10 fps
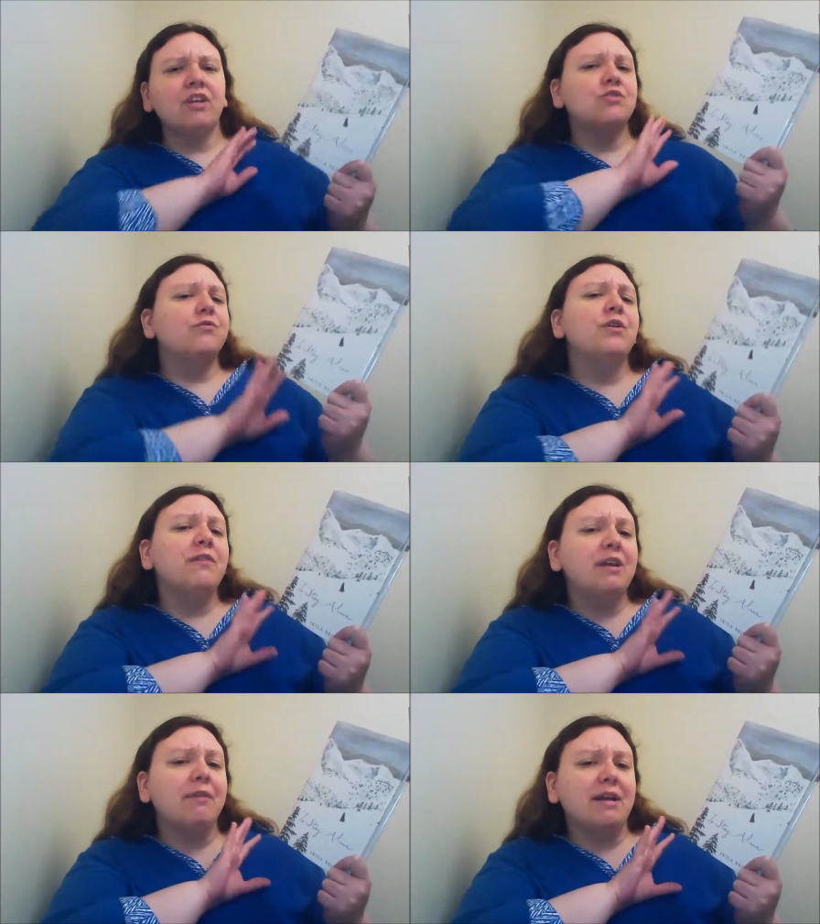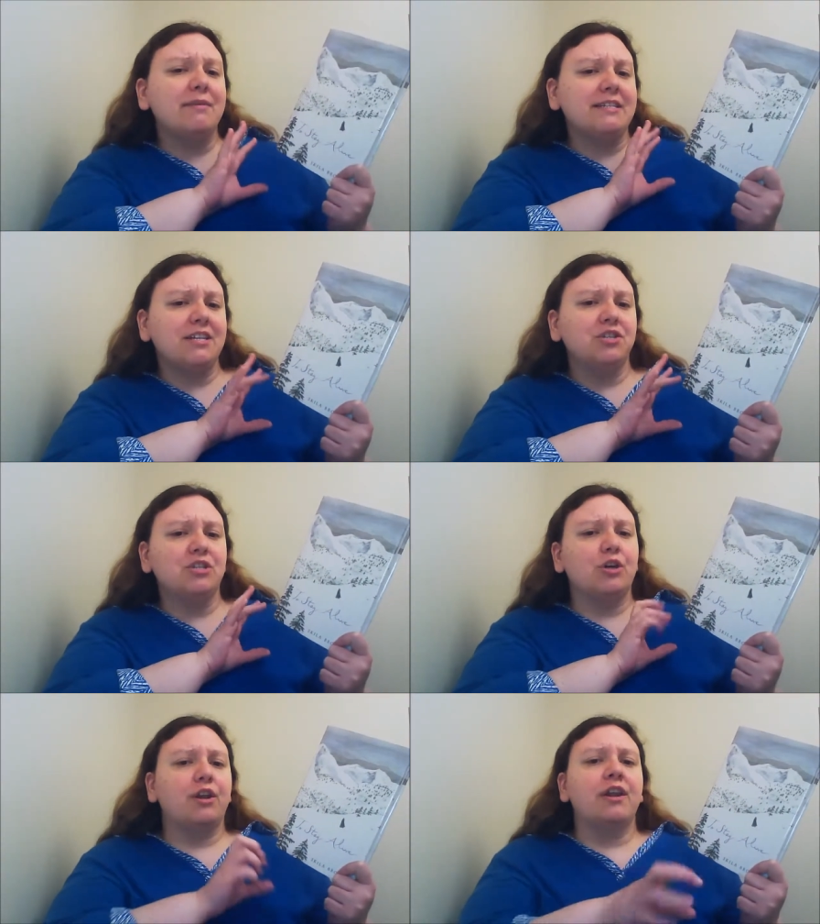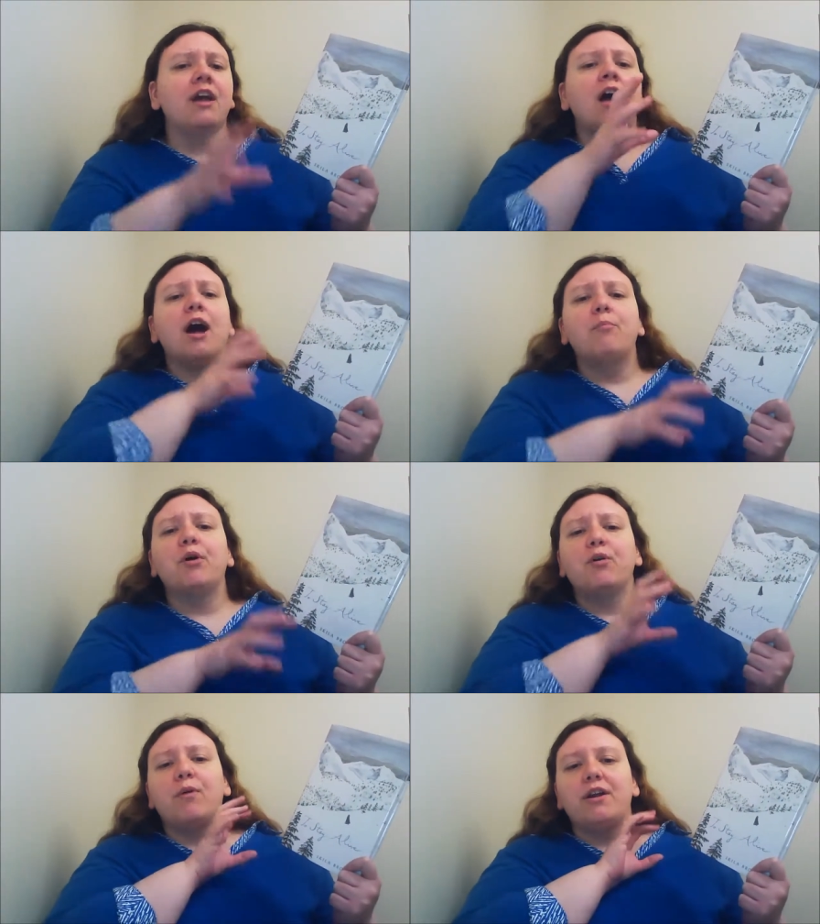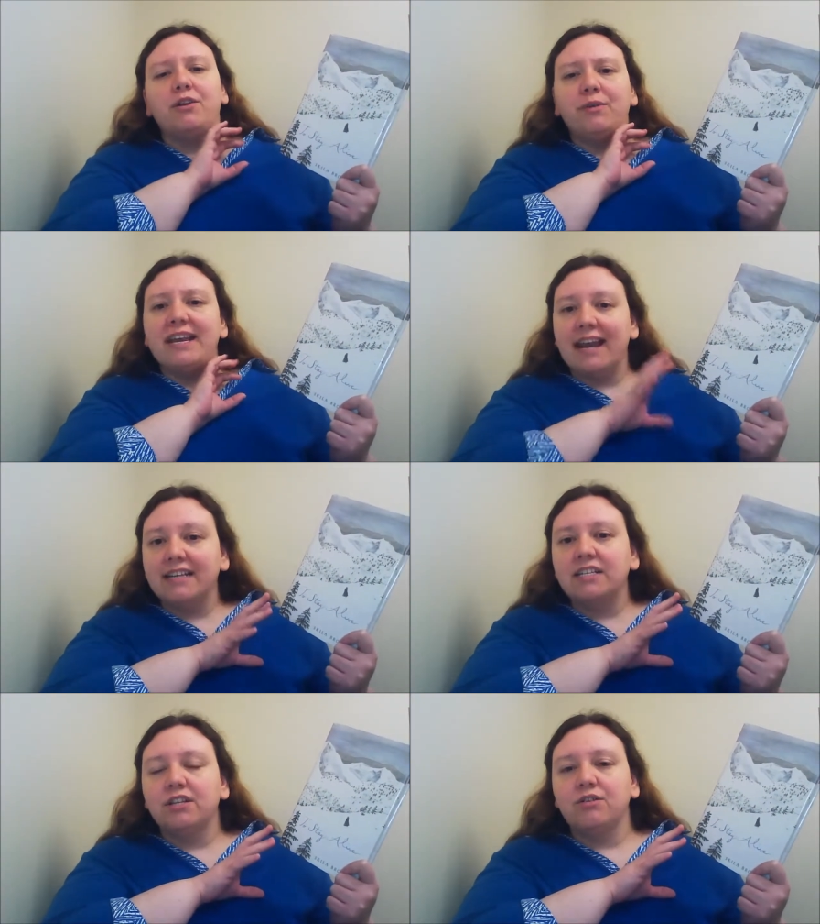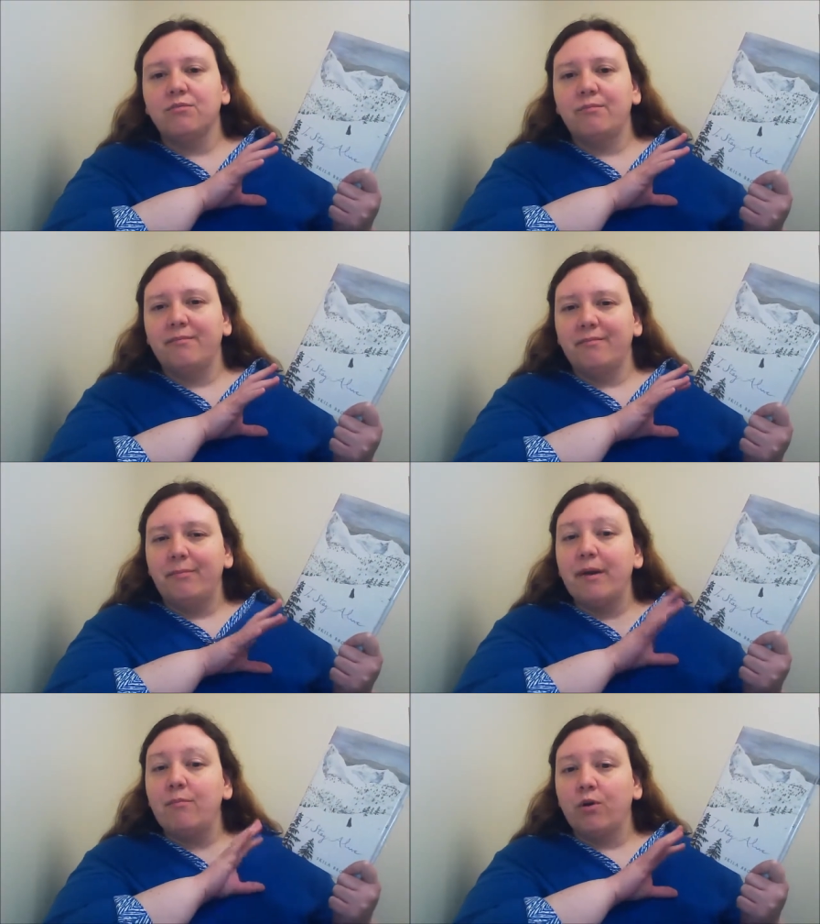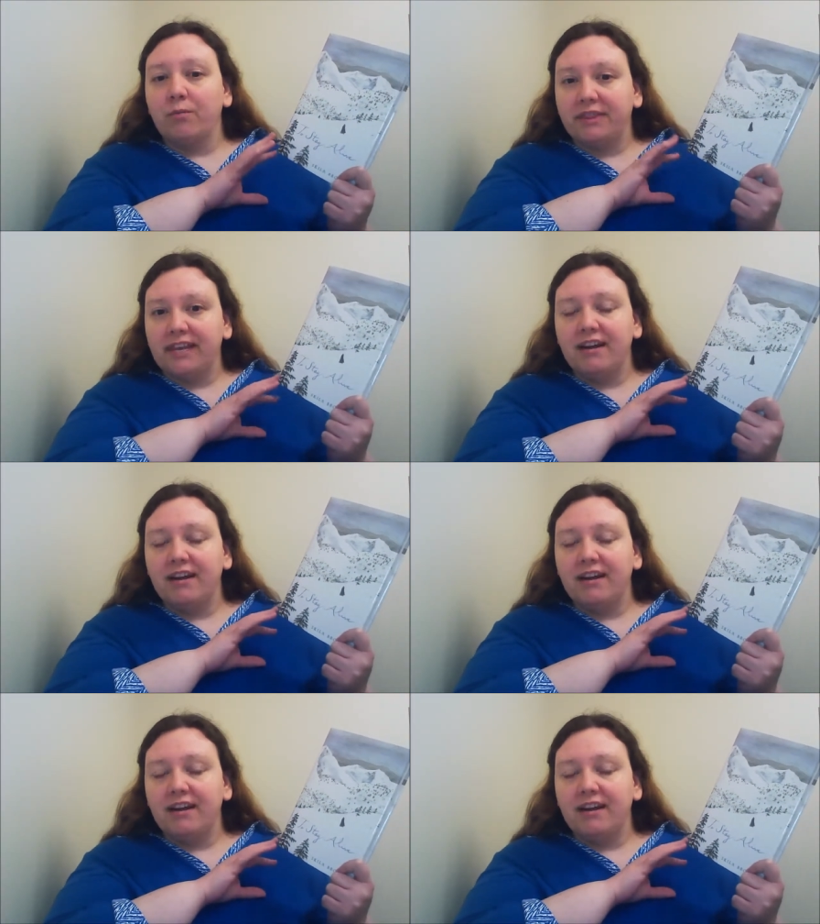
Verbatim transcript: So if you have any recommendations on a book where you connect a little bit more with the